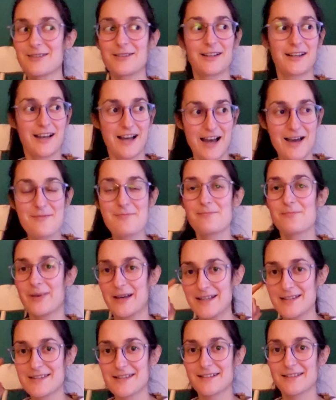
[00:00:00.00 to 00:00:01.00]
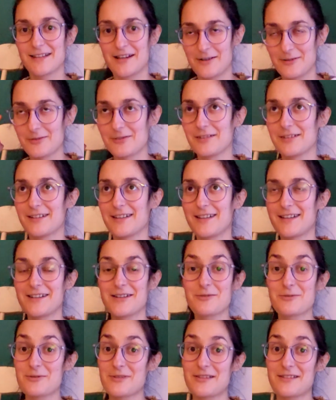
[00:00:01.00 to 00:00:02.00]
So like I'm painting now, and
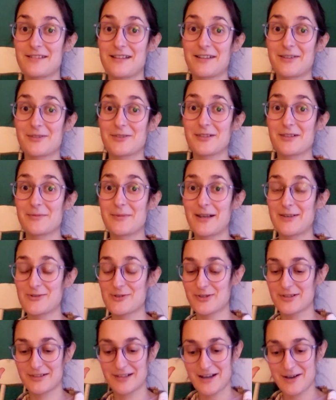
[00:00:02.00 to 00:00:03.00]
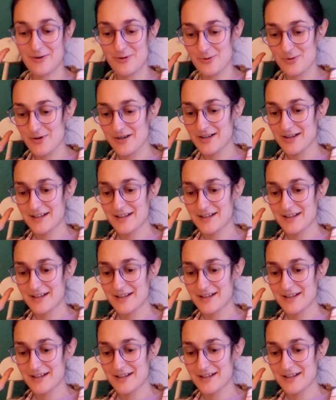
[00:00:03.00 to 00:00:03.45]
it was like really magical how